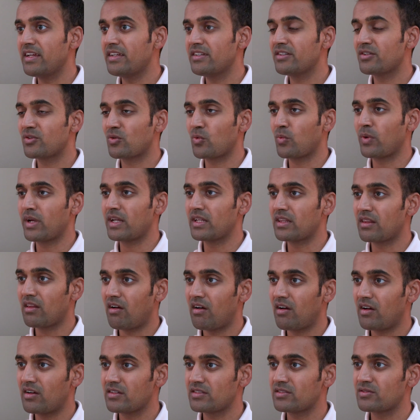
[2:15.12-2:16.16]
gain or weight
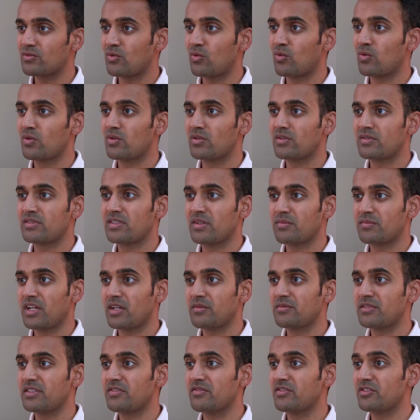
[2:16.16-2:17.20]
loss, or
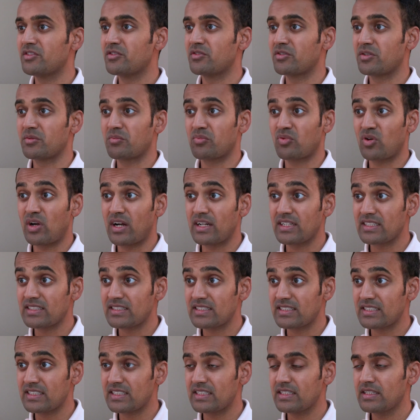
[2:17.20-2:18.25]
sometimes even during
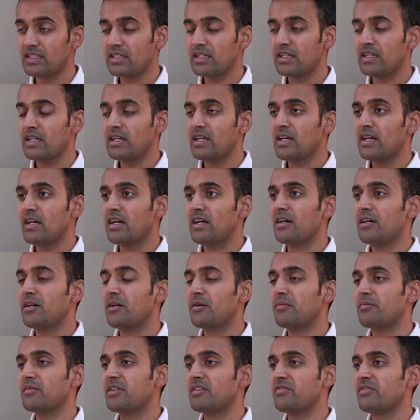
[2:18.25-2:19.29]
pregnancy.
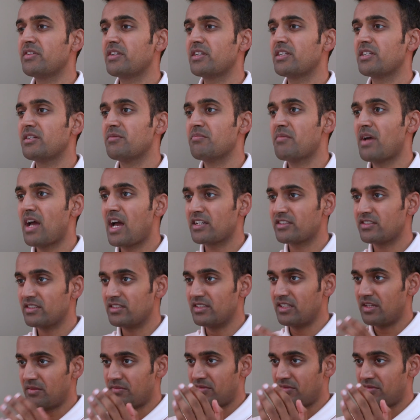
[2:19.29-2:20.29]
If you can imagine,